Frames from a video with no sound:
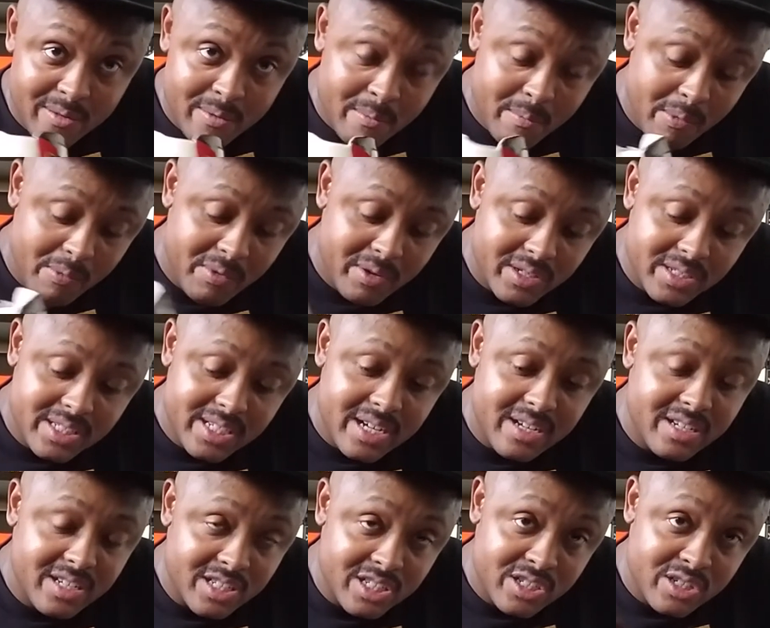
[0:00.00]
We're gonna see how
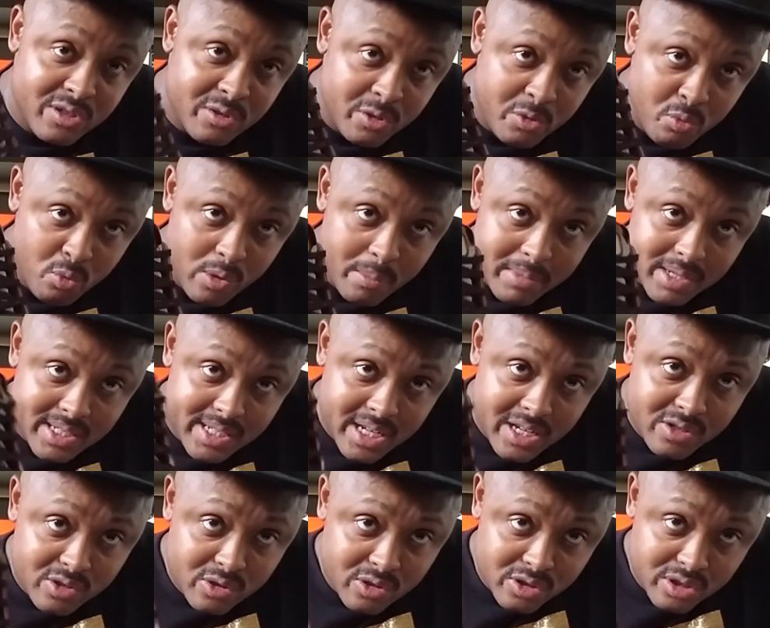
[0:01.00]
this woman said it
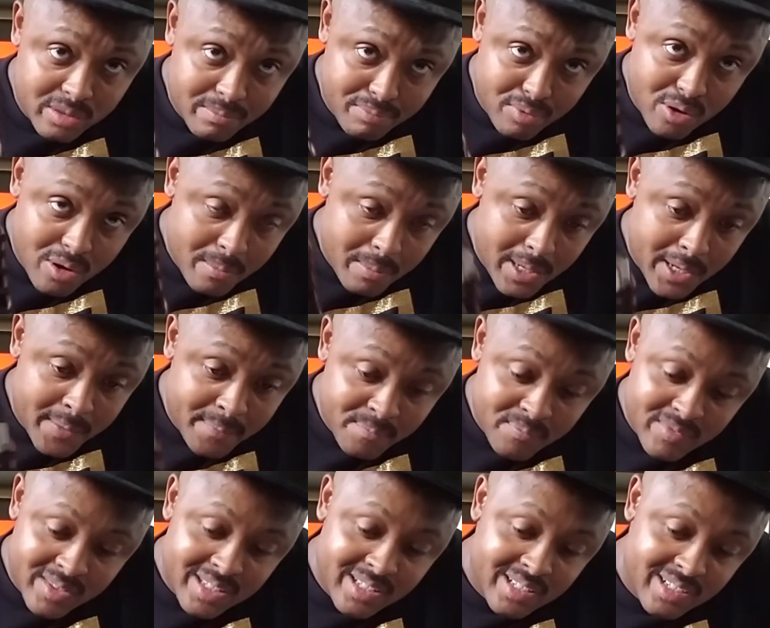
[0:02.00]
was gonna support me.
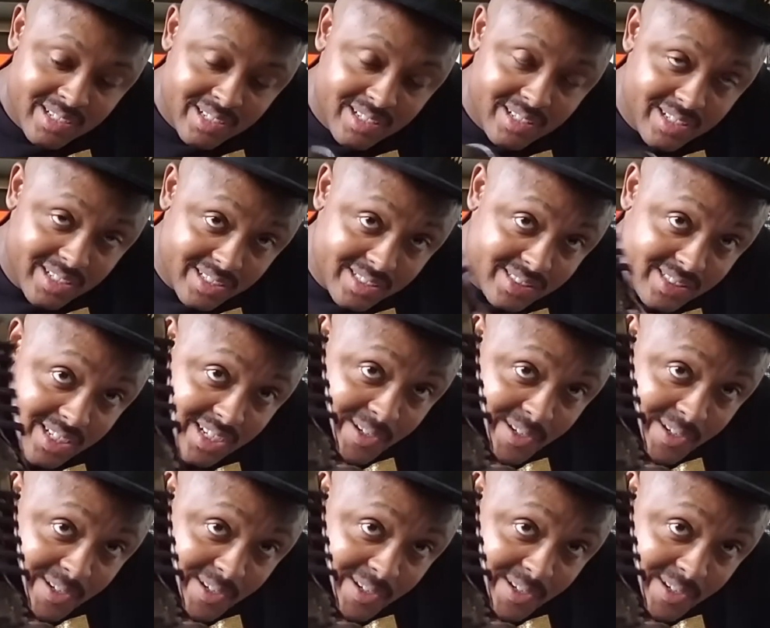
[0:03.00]
Let's see.